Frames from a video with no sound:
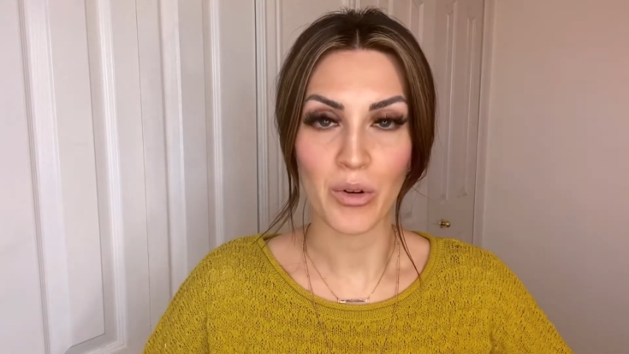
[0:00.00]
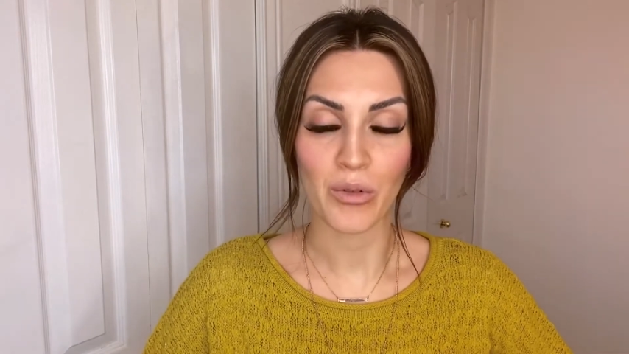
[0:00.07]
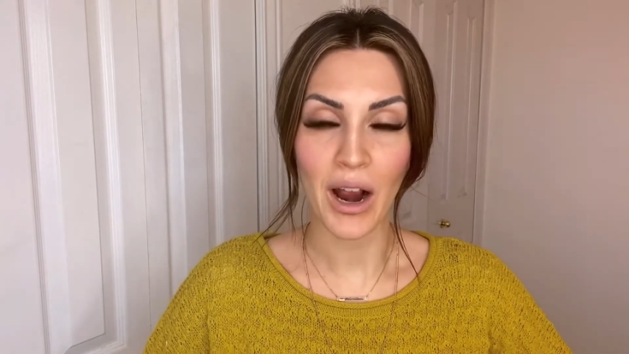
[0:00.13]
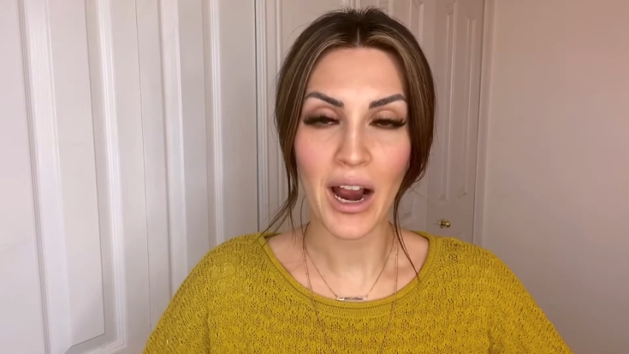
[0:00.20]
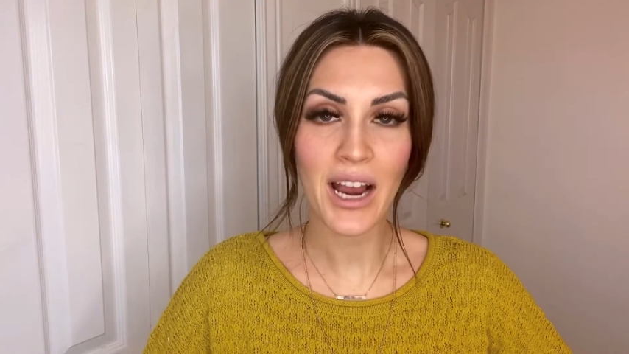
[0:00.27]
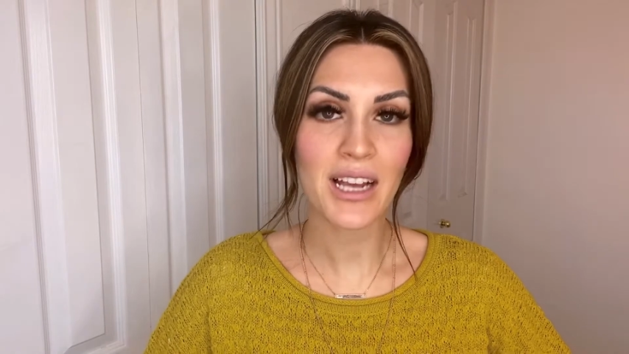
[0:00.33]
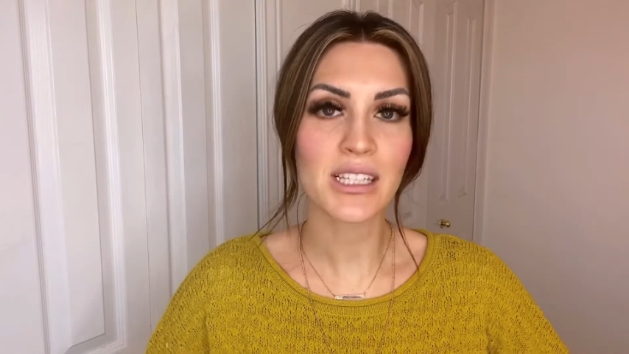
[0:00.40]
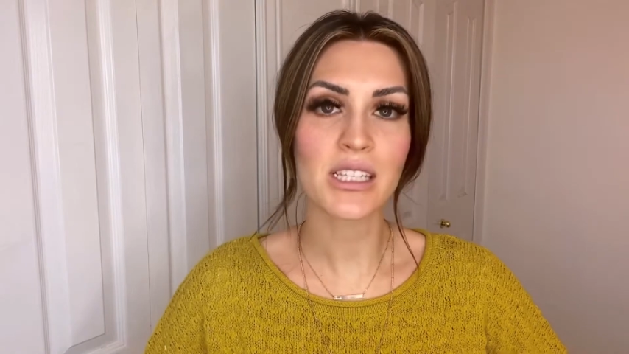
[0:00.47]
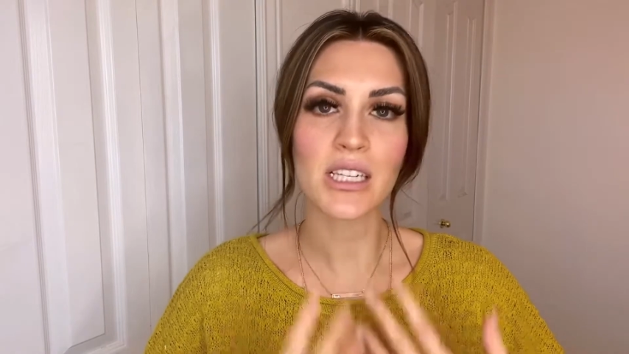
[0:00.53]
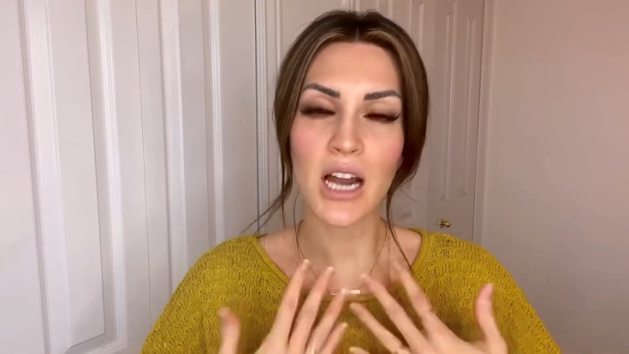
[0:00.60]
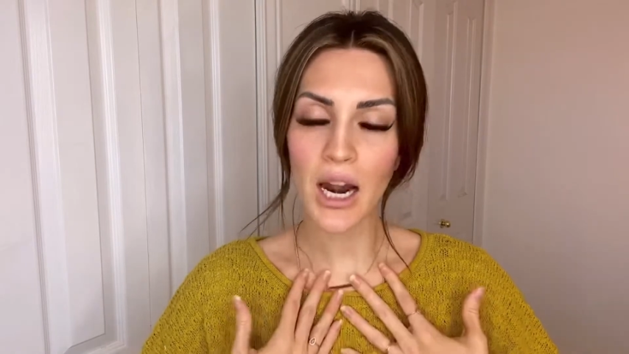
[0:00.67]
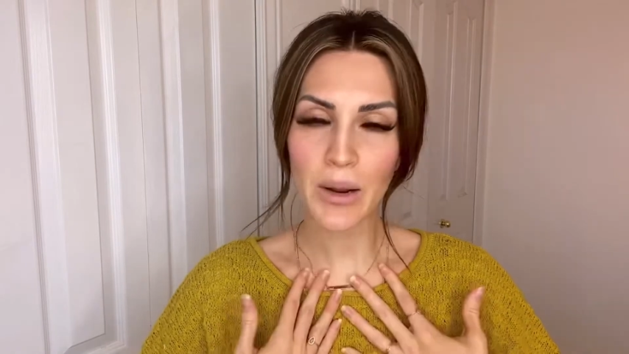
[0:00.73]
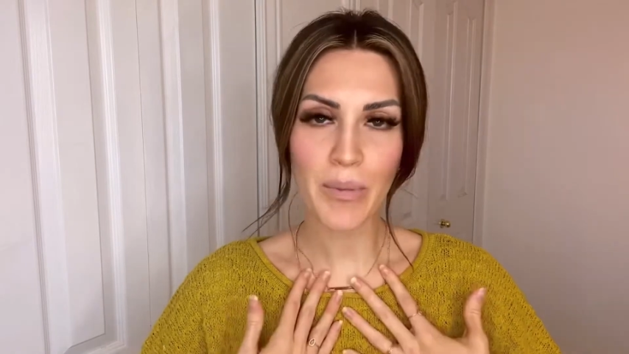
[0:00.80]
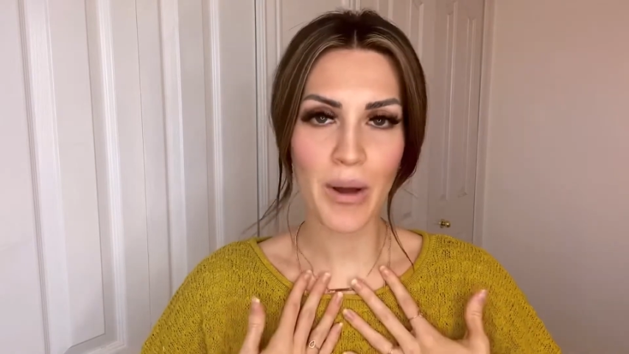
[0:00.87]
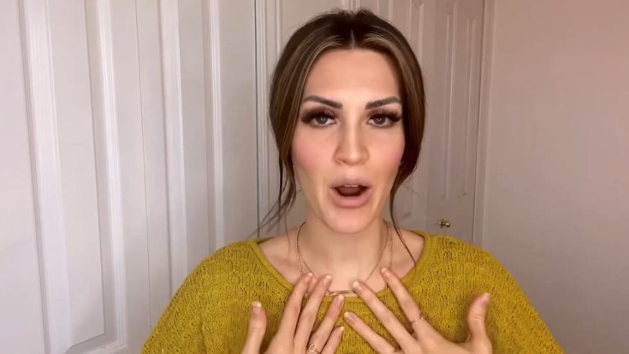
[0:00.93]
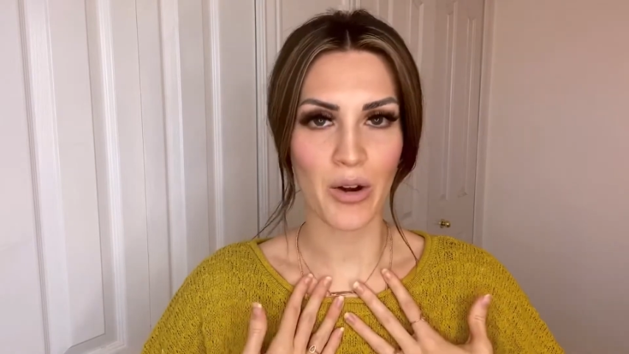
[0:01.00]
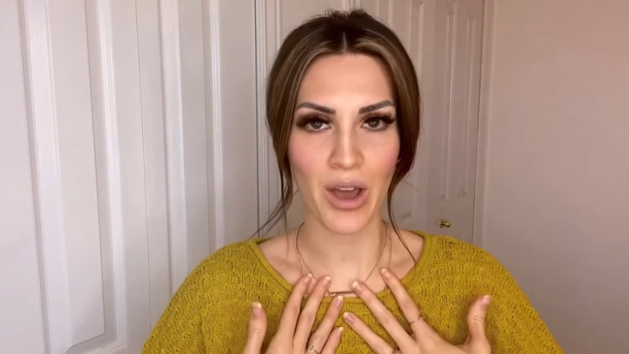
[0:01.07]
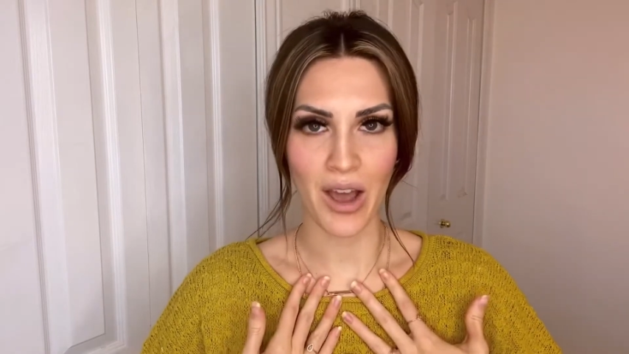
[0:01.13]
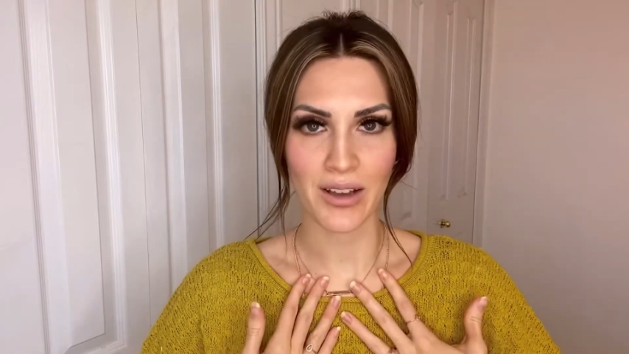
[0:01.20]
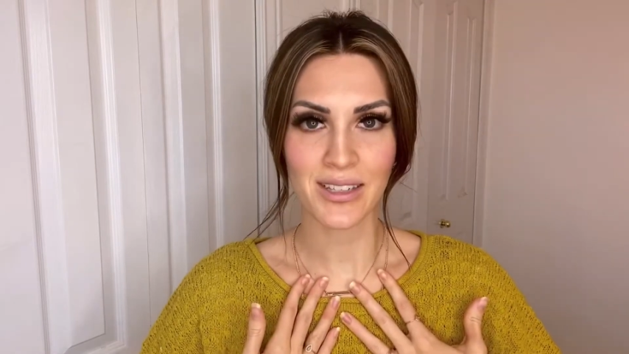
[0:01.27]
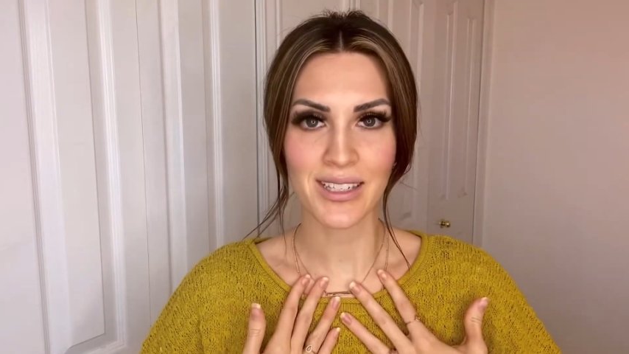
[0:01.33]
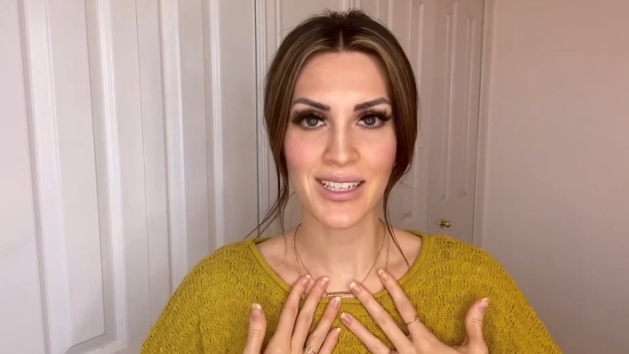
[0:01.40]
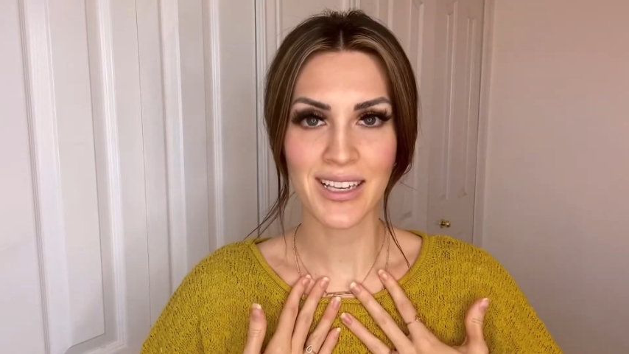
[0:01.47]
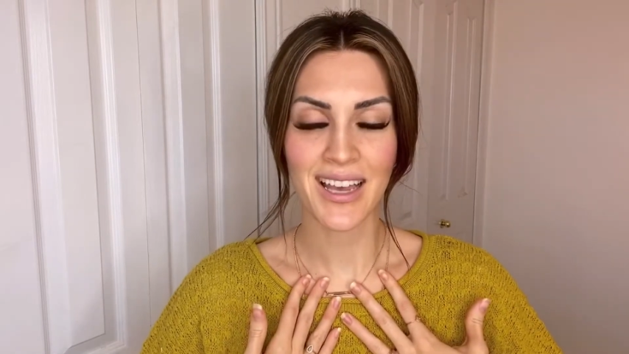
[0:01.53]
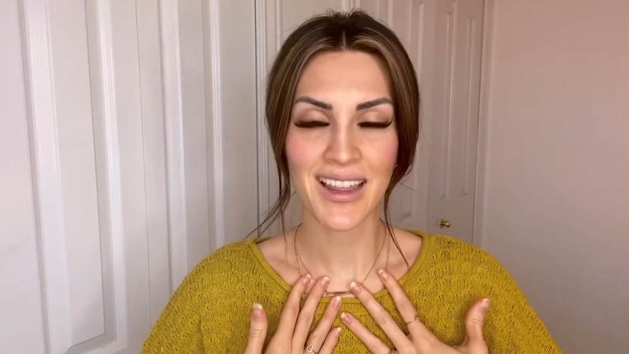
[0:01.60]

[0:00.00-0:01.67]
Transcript: right? It's not about us.